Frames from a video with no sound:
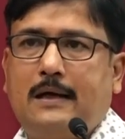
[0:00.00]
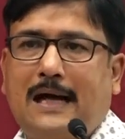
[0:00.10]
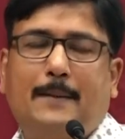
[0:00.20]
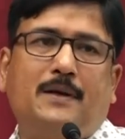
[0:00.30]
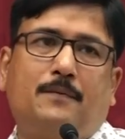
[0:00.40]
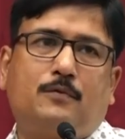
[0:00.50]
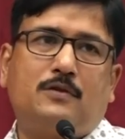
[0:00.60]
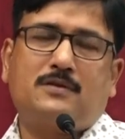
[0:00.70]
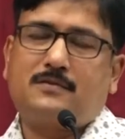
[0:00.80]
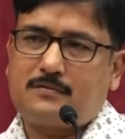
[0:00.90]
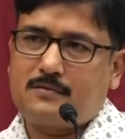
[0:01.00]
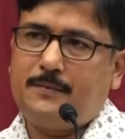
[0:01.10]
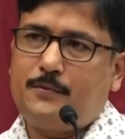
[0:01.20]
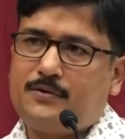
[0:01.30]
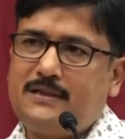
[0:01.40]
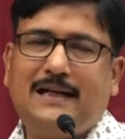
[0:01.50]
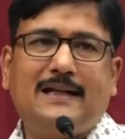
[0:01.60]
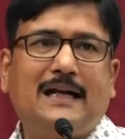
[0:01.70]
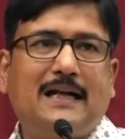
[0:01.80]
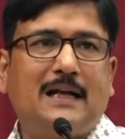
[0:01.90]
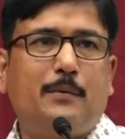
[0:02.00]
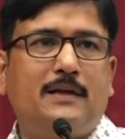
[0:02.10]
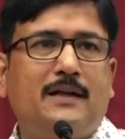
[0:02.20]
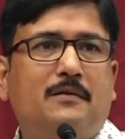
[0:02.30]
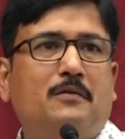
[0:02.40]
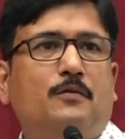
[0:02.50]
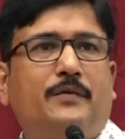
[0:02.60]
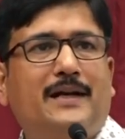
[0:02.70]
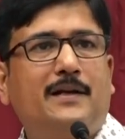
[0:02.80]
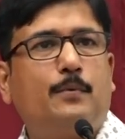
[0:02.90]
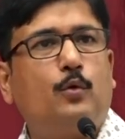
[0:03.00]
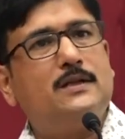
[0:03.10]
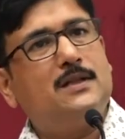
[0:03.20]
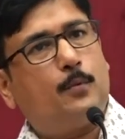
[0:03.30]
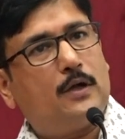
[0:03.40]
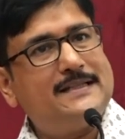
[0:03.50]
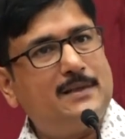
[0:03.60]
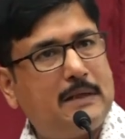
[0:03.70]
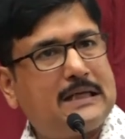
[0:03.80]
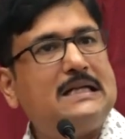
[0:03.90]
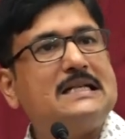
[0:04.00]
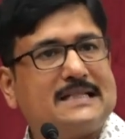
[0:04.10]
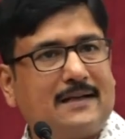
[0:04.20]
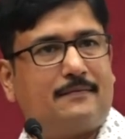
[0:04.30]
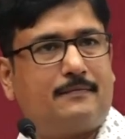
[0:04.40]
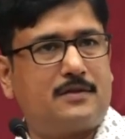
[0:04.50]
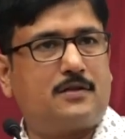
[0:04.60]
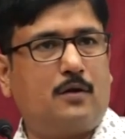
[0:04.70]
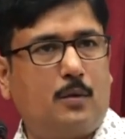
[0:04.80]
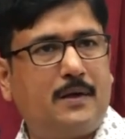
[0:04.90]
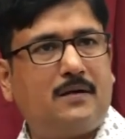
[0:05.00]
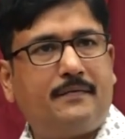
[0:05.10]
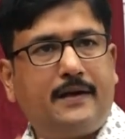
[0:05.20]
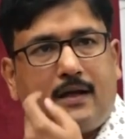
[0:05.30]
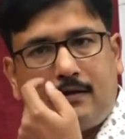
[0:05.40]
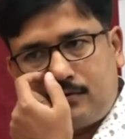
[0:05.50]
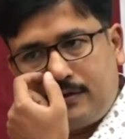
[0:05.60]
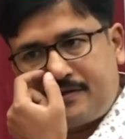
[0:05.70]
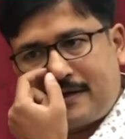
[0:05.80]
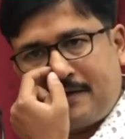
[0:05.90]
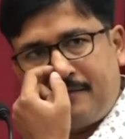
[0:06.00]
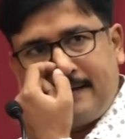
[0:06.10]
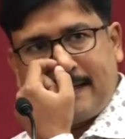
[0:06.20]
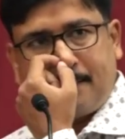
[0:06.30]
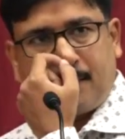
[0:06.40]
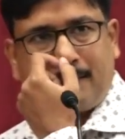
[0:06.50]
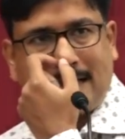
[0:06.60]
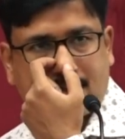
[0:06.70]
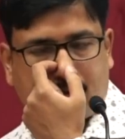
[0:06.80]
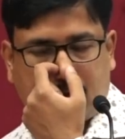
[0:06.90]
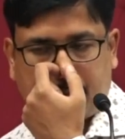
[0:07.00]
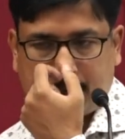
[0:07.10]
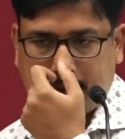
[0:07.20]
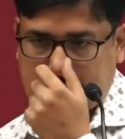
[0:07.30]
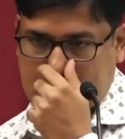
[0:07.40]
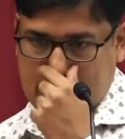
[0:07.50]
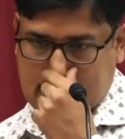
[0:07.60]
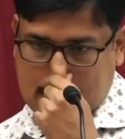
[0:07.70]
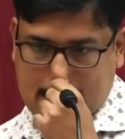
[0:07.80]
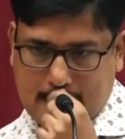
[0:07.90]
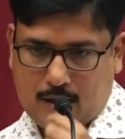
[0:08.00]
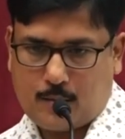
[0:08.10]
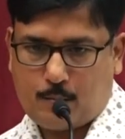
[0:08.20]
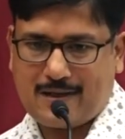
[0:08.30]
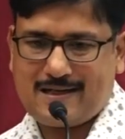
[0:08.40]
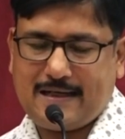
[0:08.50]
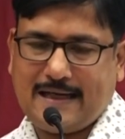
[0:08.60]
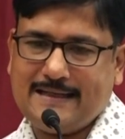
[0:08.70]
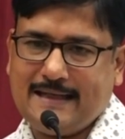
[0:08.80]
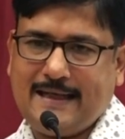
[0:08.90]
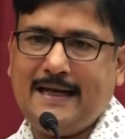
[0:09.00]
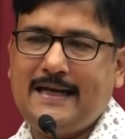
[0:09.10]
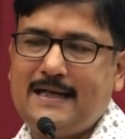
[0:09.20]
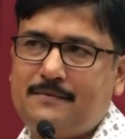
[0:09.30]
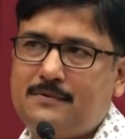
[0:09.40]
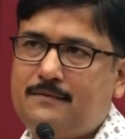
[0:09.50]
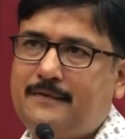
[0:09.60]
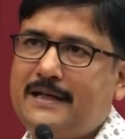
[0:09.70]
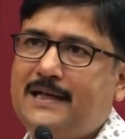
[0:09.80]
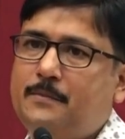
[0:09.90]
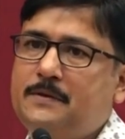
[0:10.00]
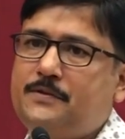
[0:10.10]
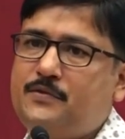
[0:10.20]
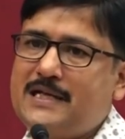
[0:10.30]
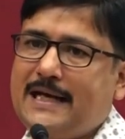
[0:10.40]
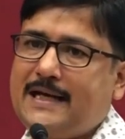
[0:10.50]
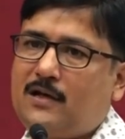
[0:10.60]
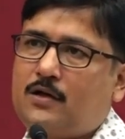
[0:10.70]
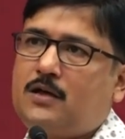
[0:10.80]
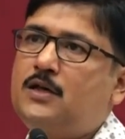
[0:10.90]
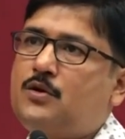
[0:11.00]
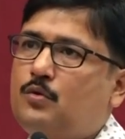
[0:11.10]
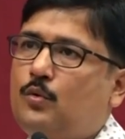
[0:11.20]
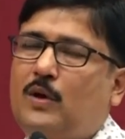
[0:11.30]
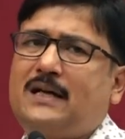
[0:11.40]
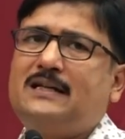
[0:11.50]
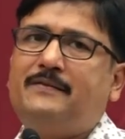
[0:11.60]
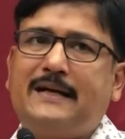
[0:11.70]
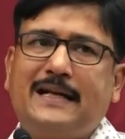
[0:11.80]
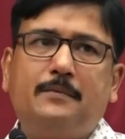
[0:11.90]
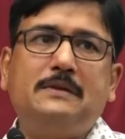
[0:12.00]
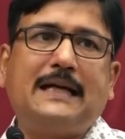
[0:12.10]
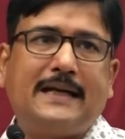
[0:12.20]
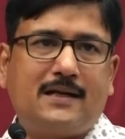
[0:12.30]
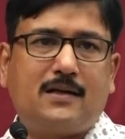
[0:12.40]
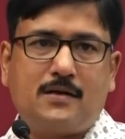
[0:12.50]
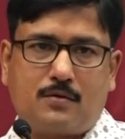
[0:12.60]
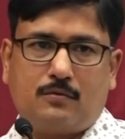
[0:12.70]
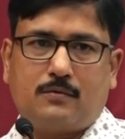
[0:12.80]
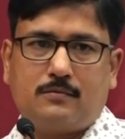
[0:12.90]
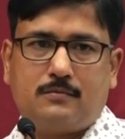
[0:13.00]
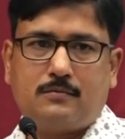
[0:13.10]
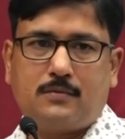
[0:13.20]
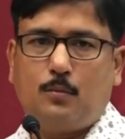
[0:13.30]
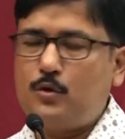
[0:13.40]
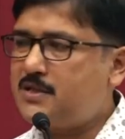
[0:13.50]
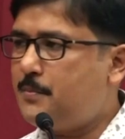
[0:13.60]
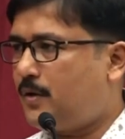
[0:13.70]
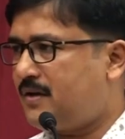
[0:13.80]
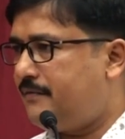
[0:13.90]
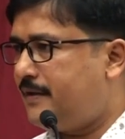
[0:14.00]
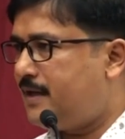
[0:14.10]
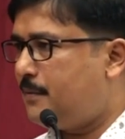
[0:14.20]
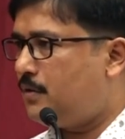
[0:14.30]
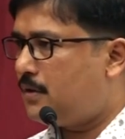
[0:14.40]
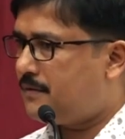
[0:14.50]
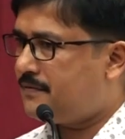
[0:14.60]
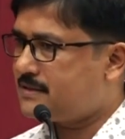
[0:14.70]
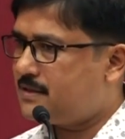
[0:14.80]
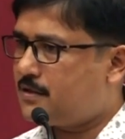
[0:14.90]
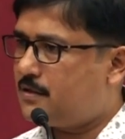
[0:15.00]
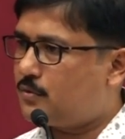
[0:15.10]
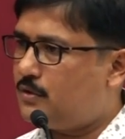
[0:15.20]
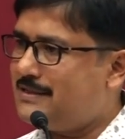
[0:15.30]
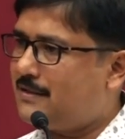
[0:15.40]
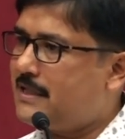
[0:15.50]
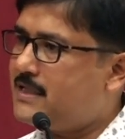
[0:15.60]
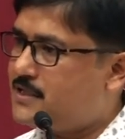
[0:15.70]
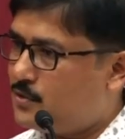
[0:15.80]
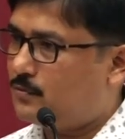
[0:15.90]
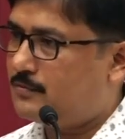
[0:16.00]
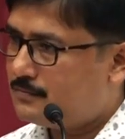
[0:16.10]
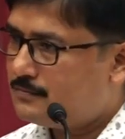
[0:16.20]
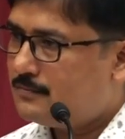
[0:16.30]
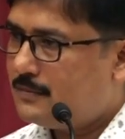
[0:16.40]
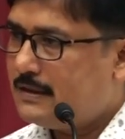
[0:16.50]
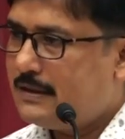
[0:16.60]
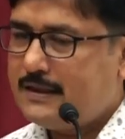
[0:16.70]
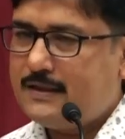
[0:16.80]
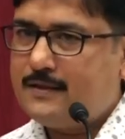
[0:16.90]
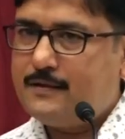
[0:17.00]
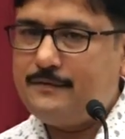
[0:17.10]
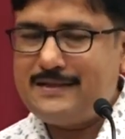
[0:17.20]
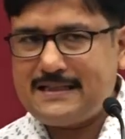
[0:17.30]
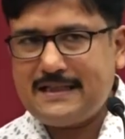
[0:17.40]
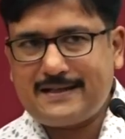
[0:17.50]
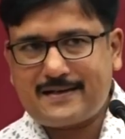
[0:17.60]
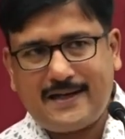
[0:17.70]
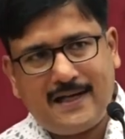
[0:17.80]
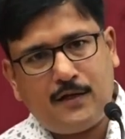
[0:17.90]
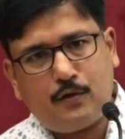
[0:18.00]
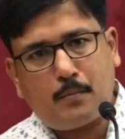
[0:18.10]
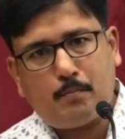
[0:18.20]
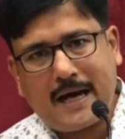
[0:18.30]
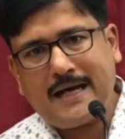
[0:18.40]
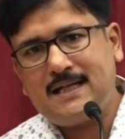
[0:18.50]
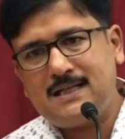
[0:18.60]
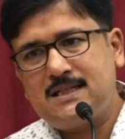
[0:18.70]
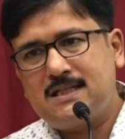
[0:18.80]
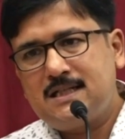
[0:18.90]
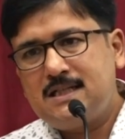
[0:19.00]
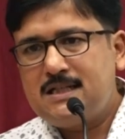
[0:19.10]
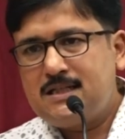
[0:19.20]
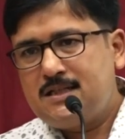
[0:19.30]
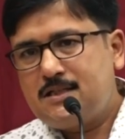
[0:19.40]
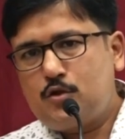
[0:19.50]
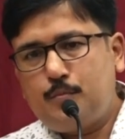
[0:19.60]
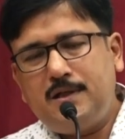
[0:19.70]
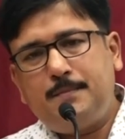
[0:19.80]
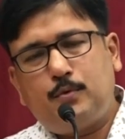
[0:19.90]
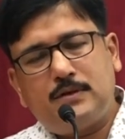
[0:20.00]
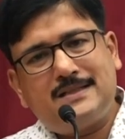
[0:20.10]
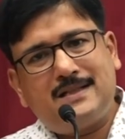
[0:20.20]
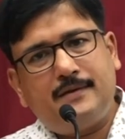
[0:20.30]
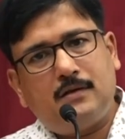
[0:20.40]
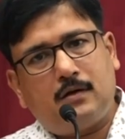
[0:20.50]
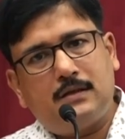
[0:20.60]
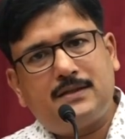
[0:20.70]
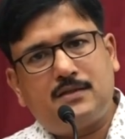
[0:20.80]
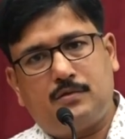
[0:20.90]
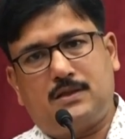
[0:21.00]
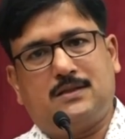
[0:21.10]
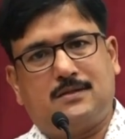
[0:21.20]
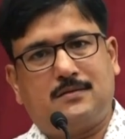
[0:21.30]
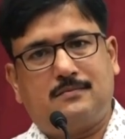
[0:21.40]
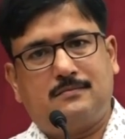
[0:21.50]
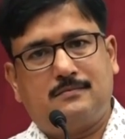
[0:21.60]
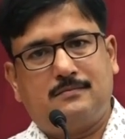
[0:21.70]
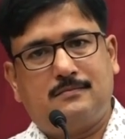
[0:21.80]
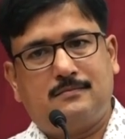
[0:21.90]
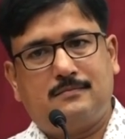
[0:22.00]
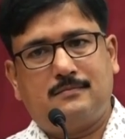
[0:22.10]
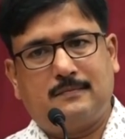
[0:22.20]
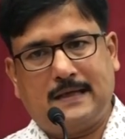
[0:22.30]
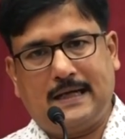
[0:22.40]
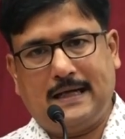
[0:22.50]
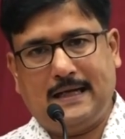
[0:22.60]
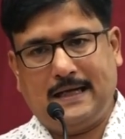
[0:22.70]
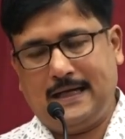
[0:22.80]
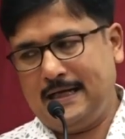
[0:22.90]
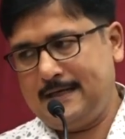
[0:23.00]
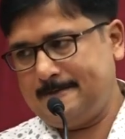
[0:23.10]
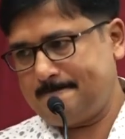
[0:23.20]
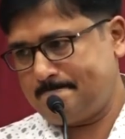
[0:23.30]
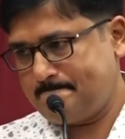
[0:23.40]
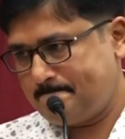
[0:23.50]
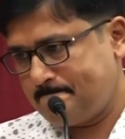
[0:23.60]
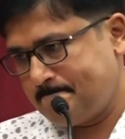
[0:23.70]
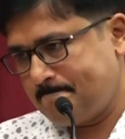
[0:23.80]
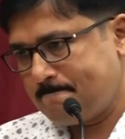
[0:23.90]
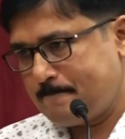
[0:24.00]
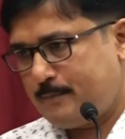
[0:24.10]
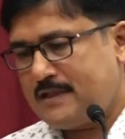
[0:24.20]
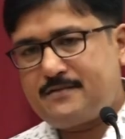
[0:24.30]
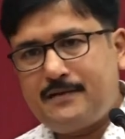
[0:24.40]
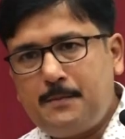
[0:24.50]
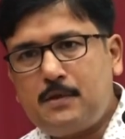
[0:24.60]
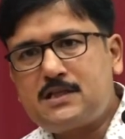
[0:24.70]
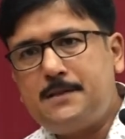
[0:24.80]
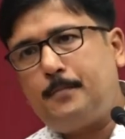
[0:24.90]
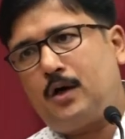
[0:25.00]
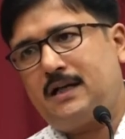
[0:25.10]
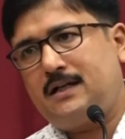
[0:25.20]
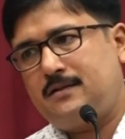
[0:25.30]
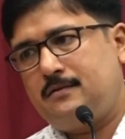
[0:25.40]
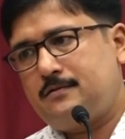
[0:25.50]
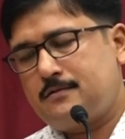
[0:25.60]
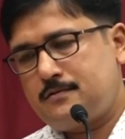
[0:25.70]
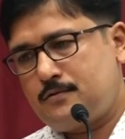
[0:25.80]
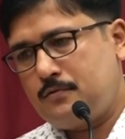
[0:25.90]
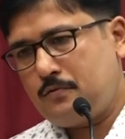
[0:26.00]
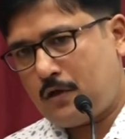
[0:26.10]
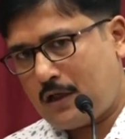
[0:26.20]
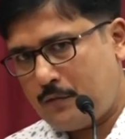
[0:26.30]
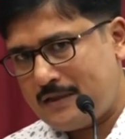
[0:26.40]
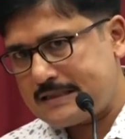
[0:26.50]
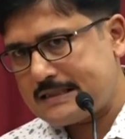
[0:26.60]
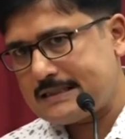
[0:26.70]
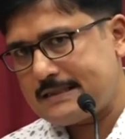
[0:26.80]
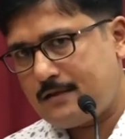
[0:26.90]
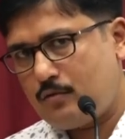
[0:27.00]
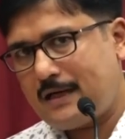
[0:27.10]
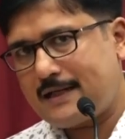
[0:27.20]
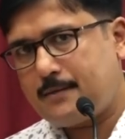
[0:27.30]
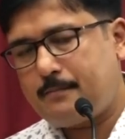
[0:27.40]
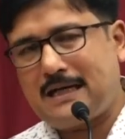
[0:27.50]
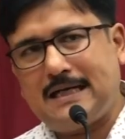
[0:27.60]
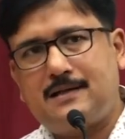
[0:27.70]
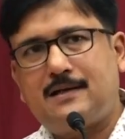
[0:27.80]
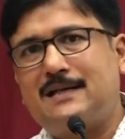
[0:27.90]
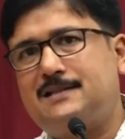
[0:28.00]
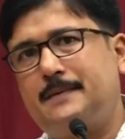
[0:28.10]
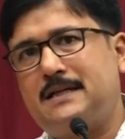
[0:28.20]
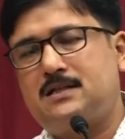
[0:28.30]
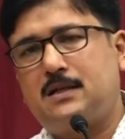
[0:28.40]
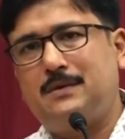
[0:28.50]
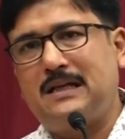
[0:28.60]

I mean, of course, if you see at that level, then no, we can influence the policy making itself, which the government of India also is trying with the help of NASSCOM. But at the end, if the variables which I cannot control, what are the variables I can control? The most important variable all of us can control is our attitude. We say train your mind to be positive in all situations. And it's very much important, you know, to, to always look at the brighter aspects of the